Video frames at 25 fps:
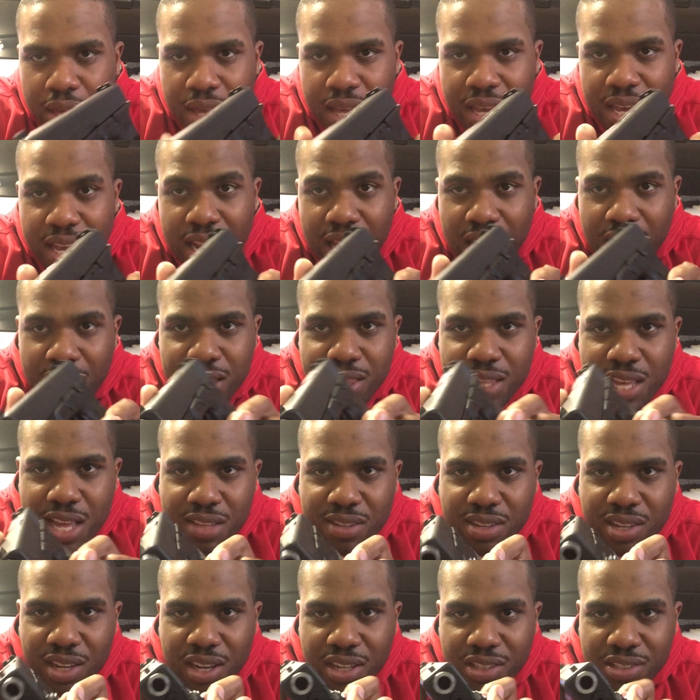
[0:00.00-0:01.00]
And I like that
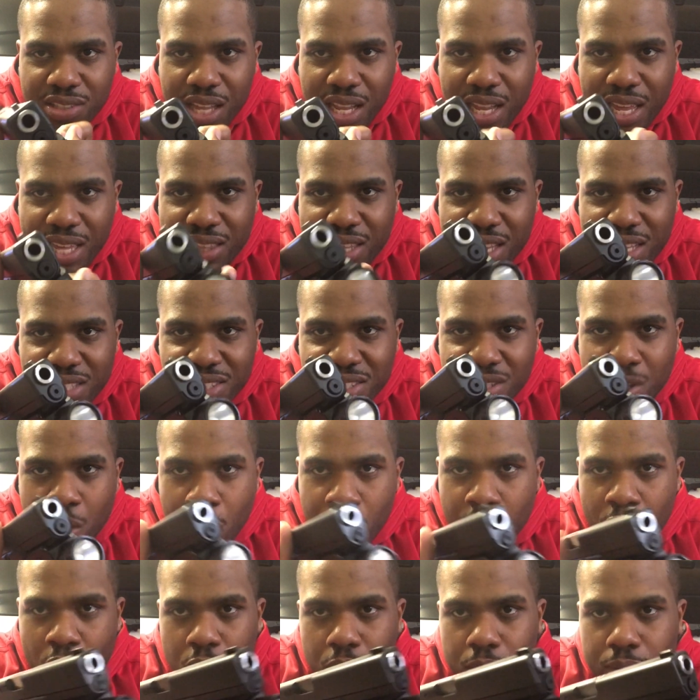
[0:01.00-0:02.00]
touch. I like that
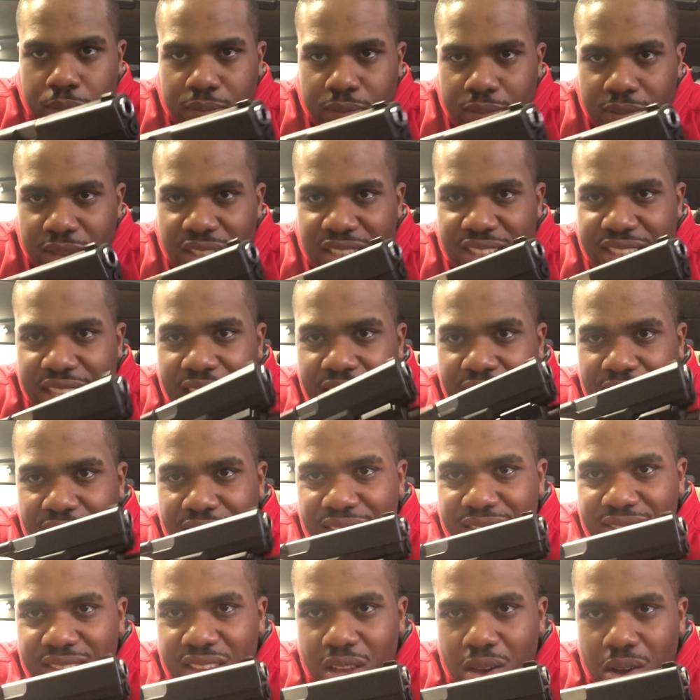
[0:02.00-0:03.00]
silver stainless
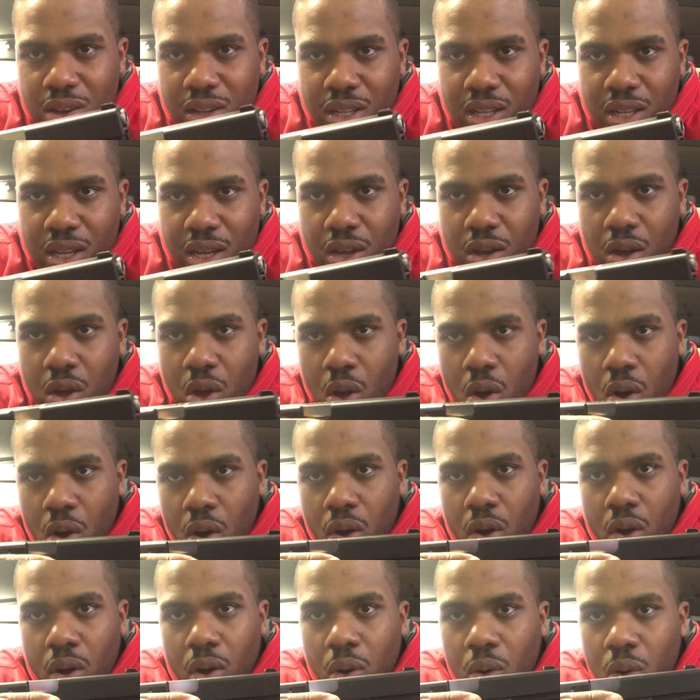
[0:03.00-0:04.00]
steel look
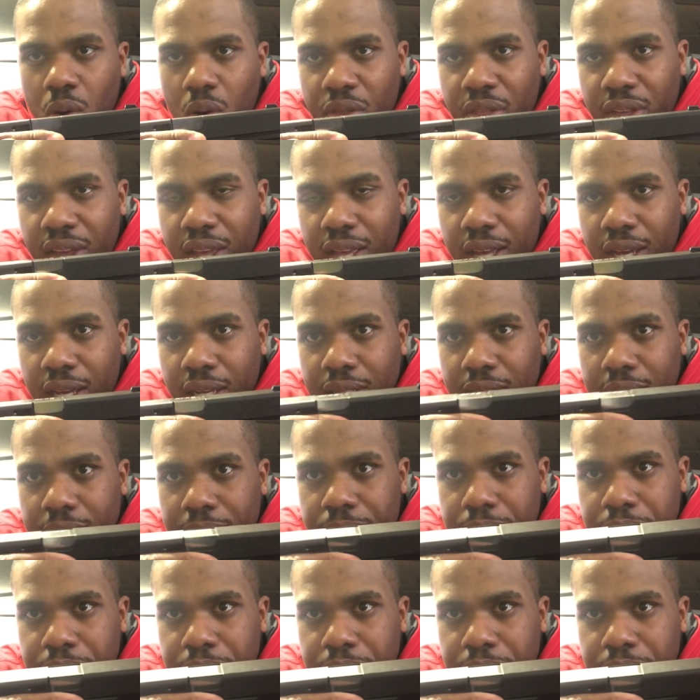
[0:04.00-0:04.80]
on the gun.